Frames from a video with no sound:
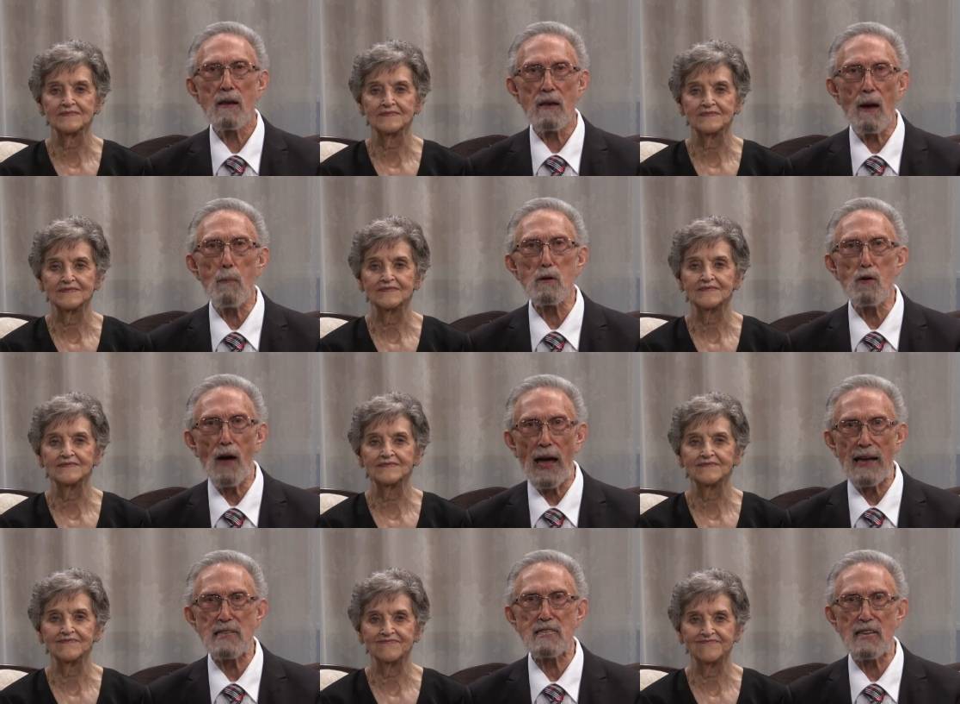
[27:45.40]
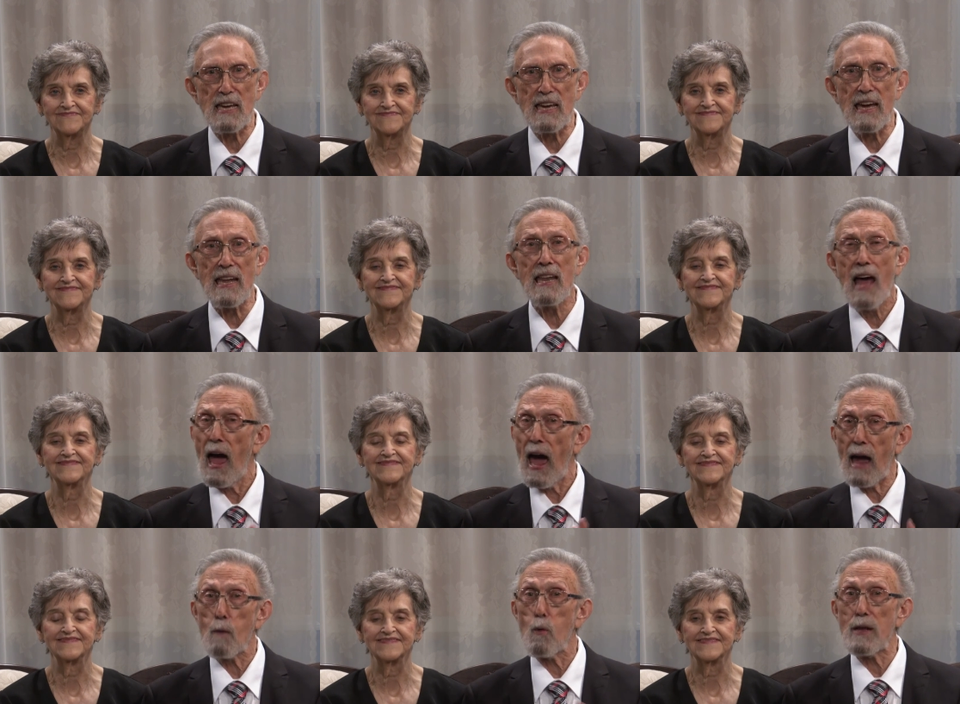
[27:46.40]
Speaker 1: WHTN.
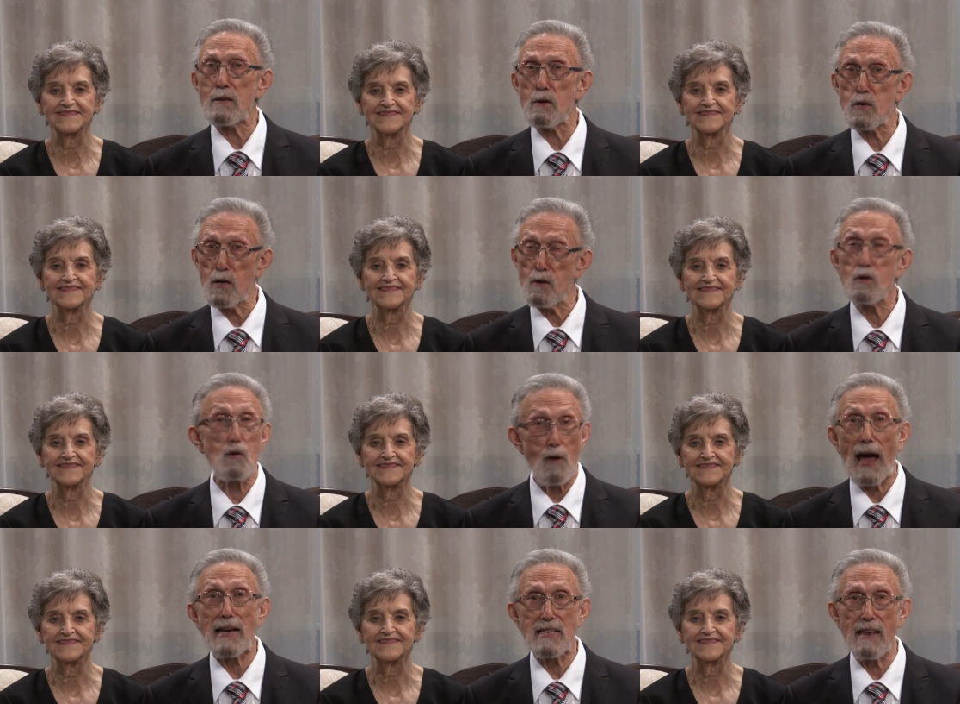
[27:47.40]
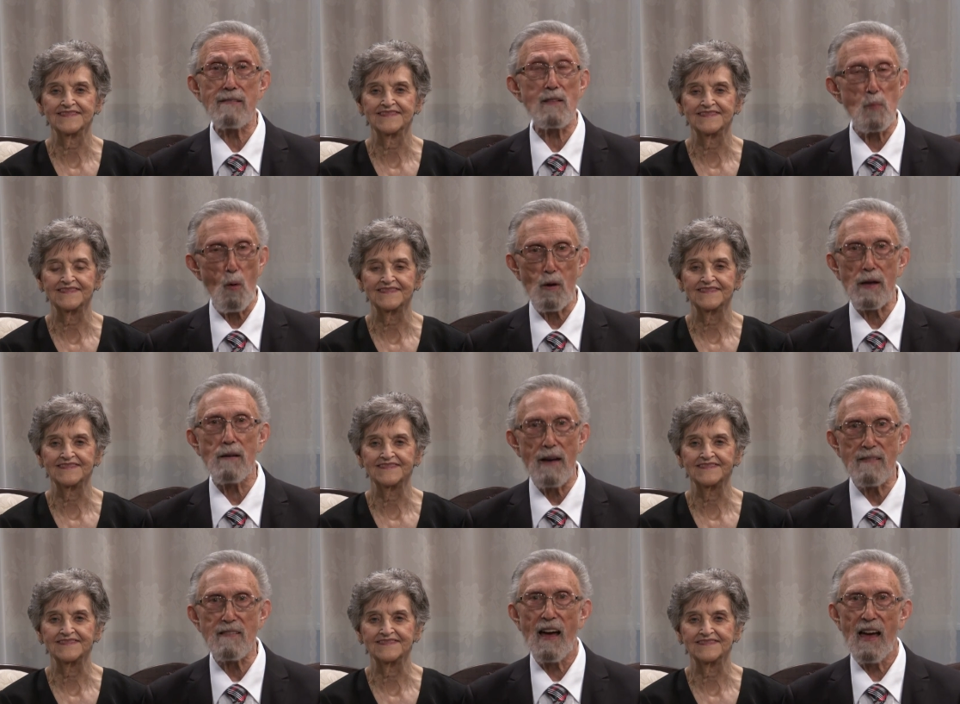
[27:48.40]
And when you do, you're actually supporting
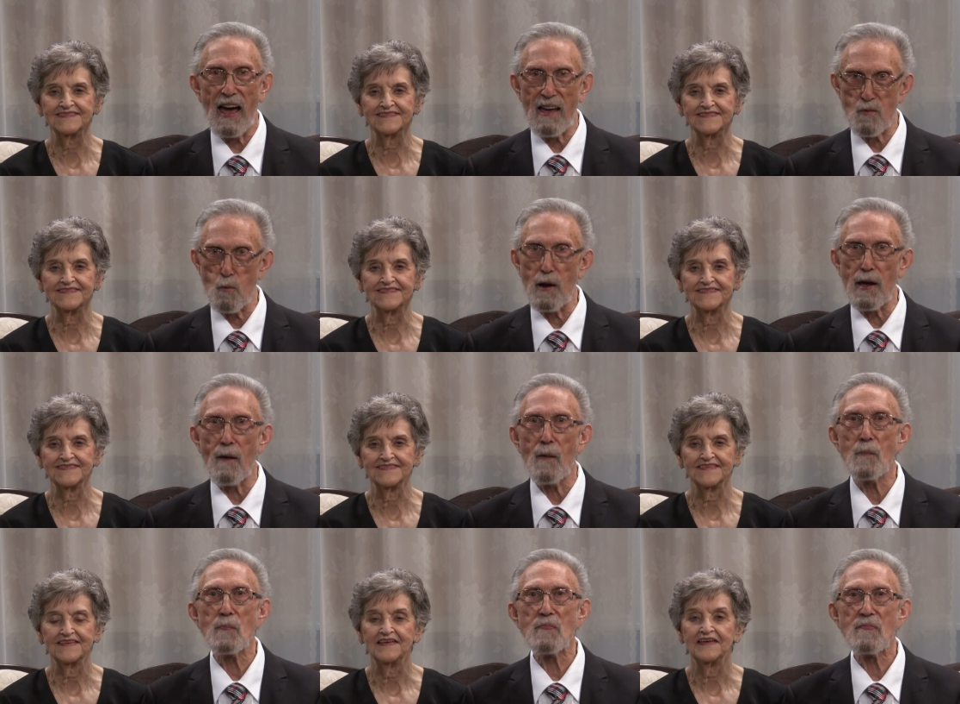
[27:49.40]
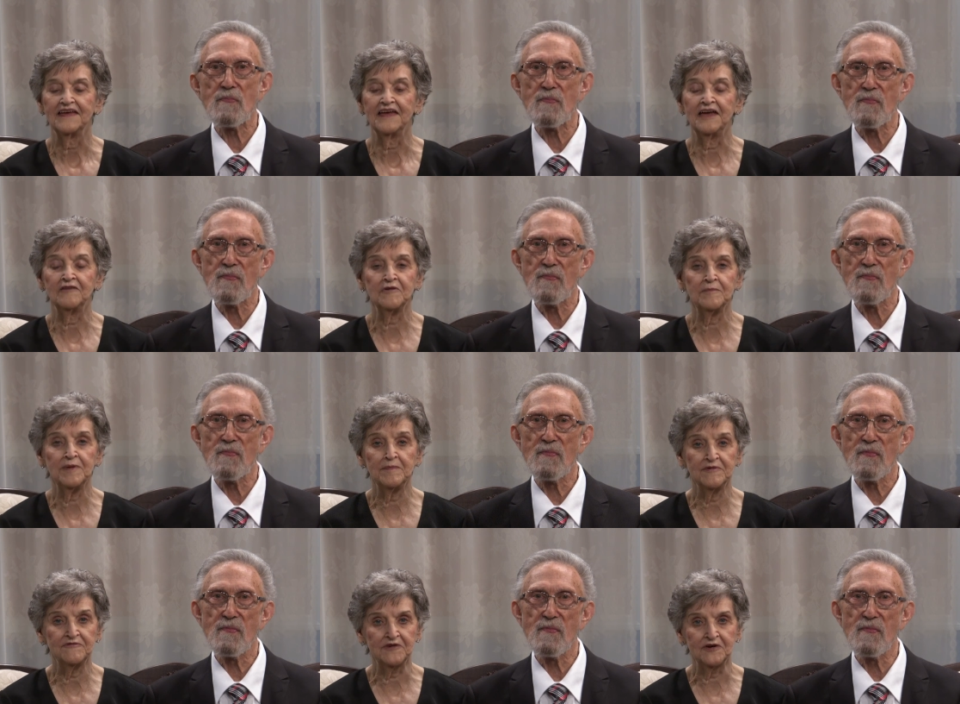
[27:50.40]
us as well.
Speaker 2: And
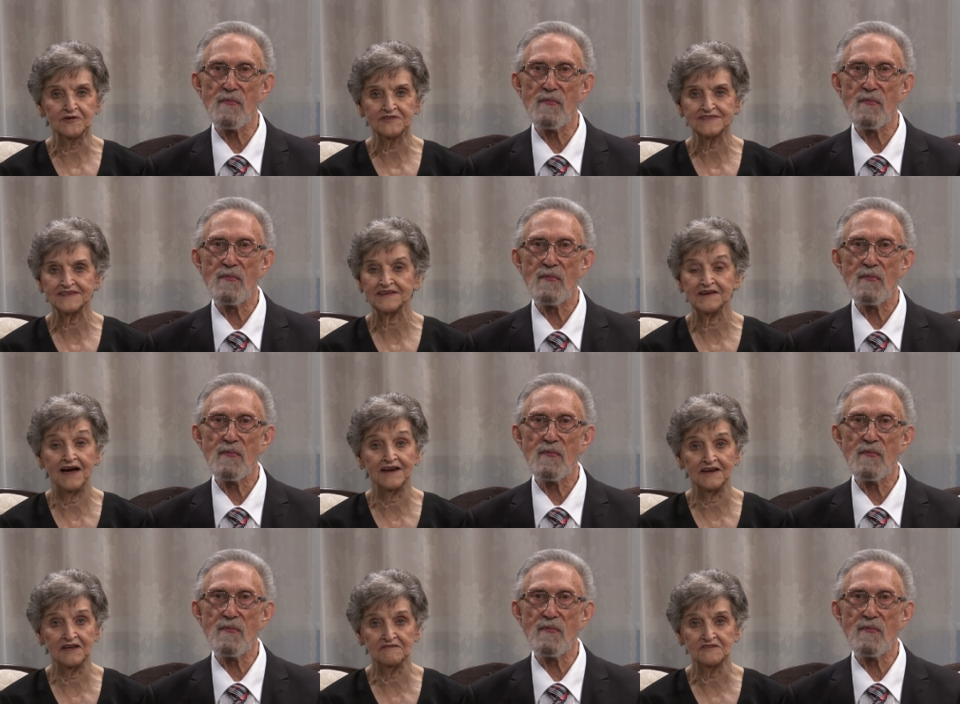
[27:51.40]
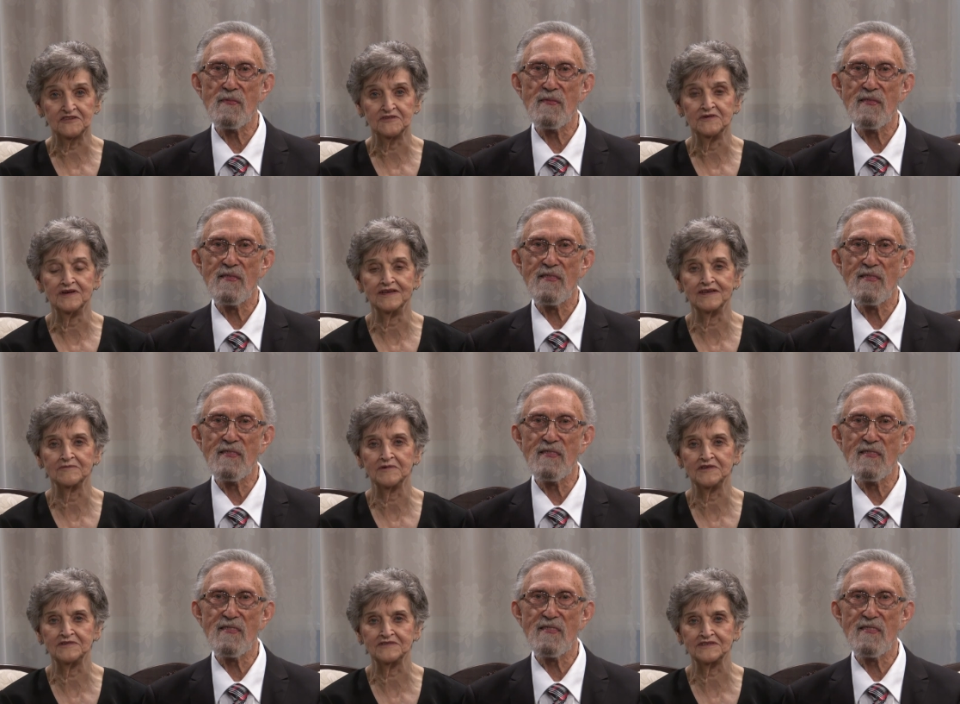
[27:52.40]
remember, folks, God loves you, and we
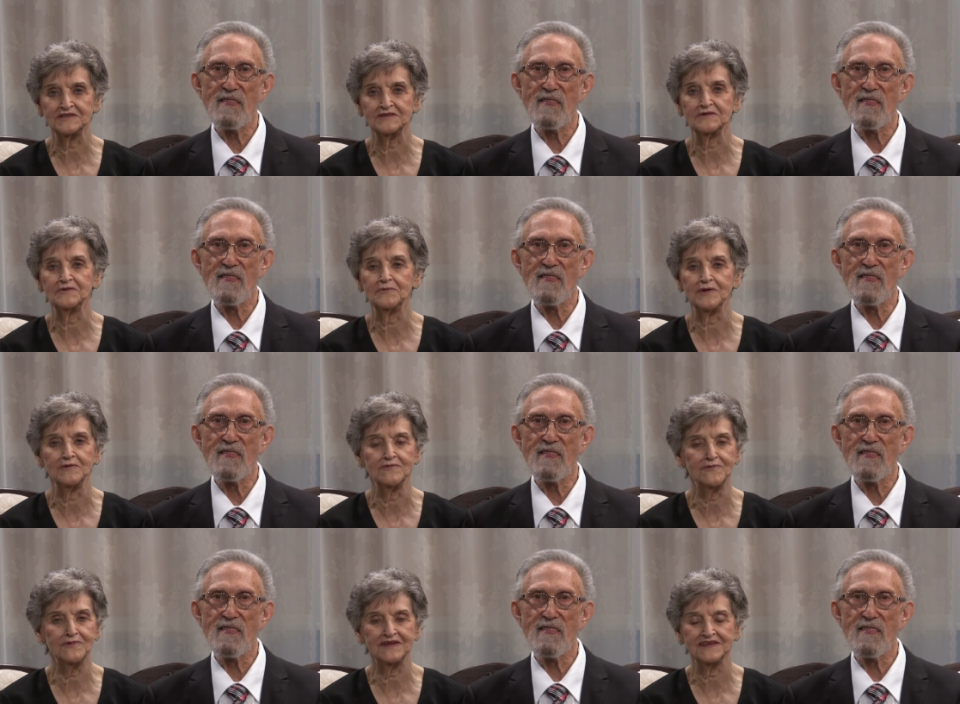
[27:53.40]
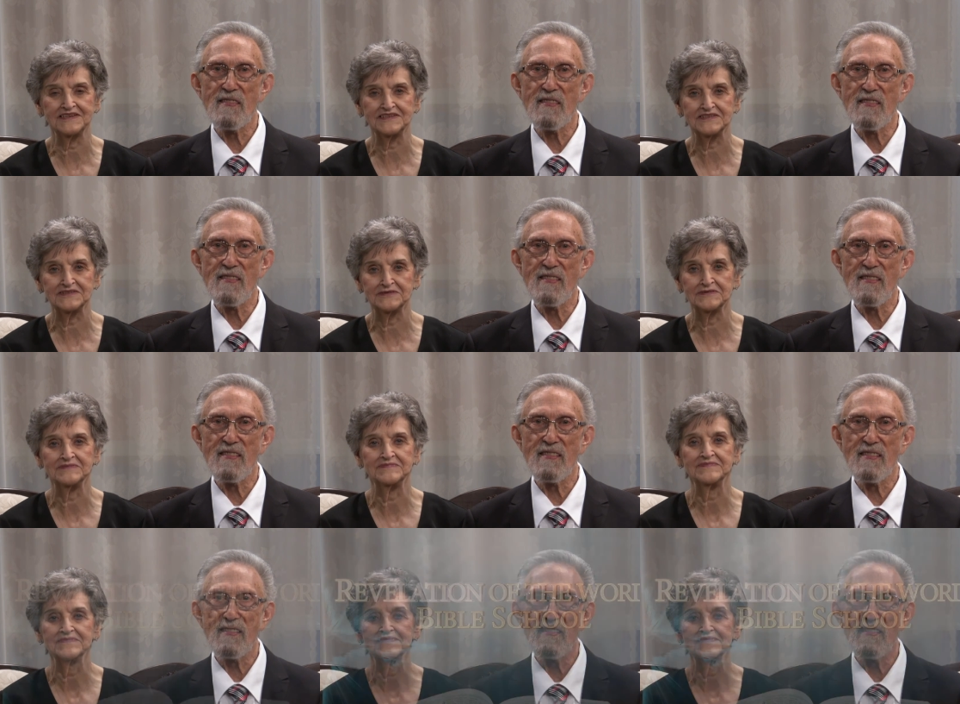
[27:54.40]
do too. We really do.